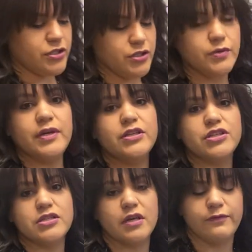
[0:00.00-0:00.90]
to 2
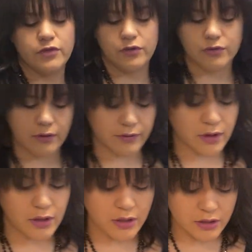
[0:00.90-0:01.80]
inches of new growth.
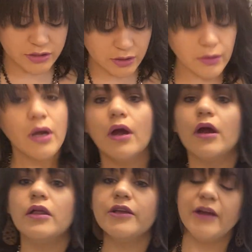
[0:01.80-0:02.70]
So
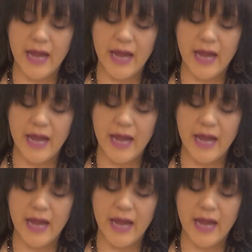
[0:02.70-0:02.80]
earlier